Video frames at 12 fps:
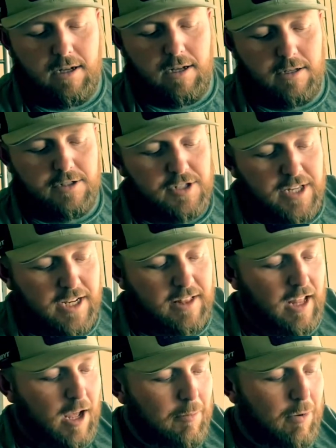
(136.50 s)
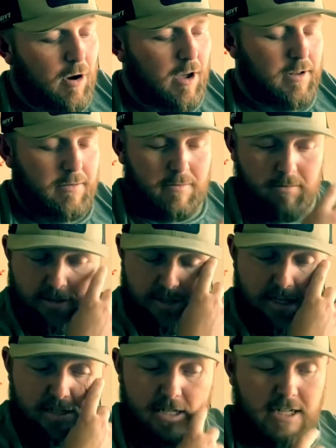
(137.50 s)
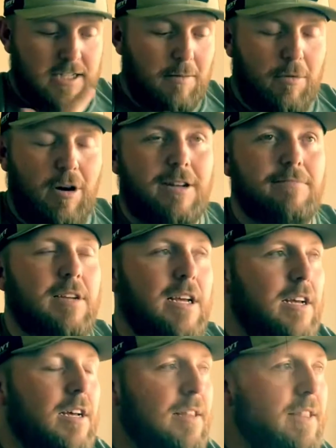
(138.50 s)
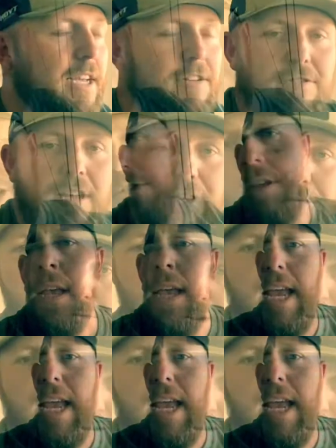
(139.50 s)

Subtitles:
stick that I bought, a set of sticks I bought, I think it was like 3 years ago.